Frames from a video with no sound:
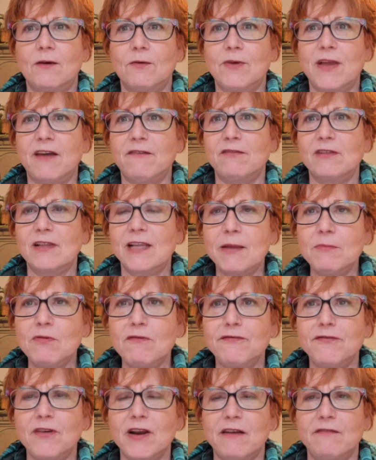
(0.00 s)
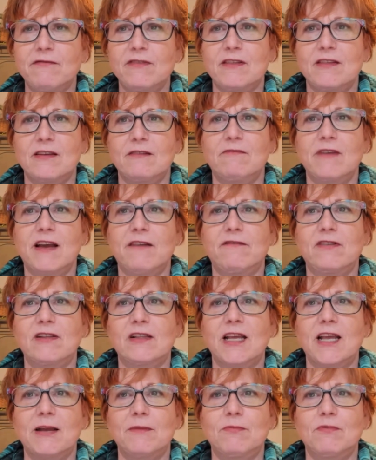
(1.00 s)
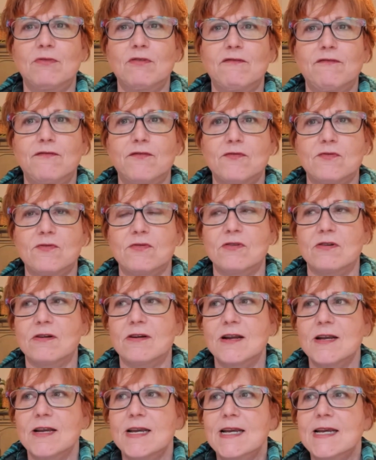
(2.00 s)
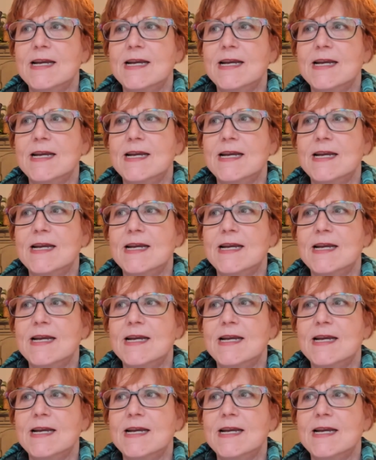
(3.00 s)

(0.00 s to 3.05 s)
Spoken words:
We have a label for everything. We have a label for